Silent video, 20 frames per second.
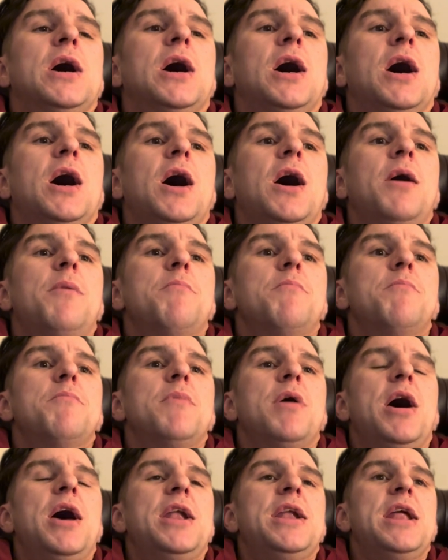
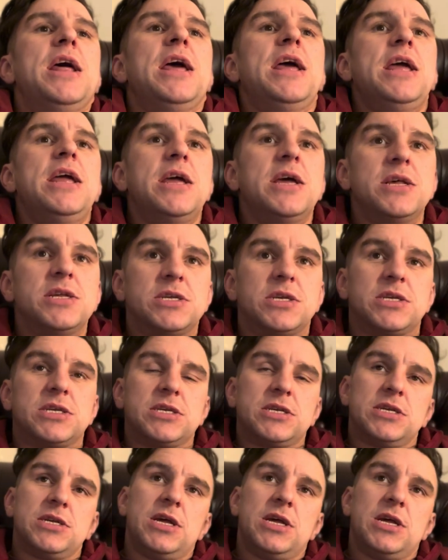and he is,